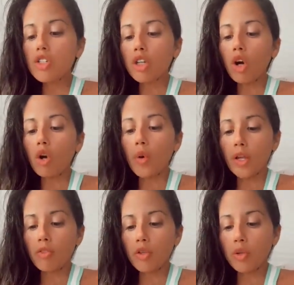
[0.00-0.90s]
So
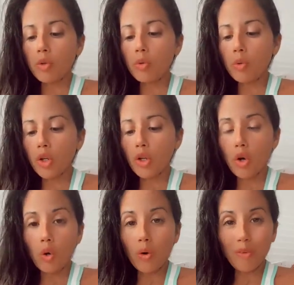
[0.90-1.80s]
if you
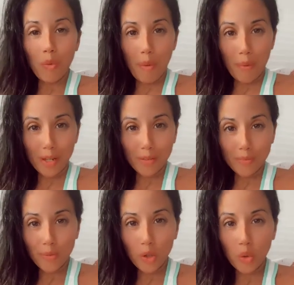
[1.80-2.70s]
know of a
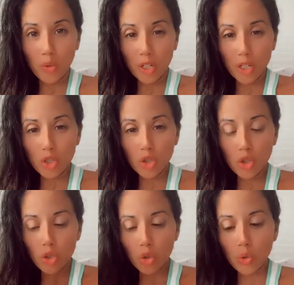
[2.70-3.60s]
woman who needs
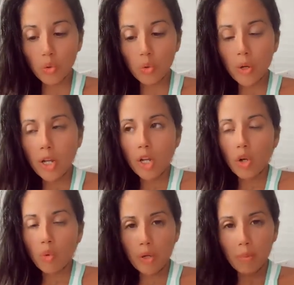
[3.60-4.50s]
to
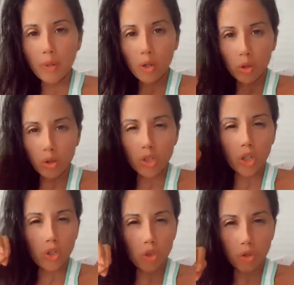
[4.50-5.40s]
rebuild
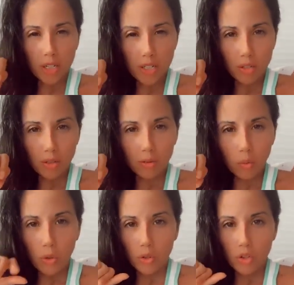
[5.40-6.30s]
her trust
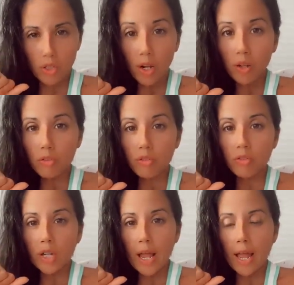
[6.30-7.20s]
with
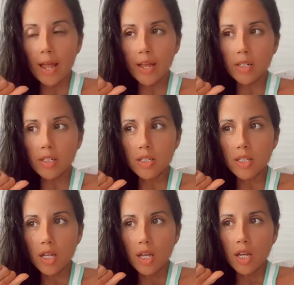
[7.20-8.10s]
herself
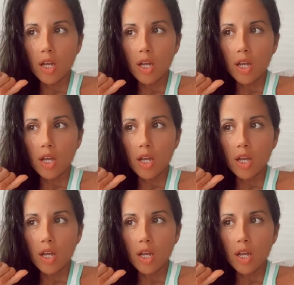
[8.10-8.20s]
and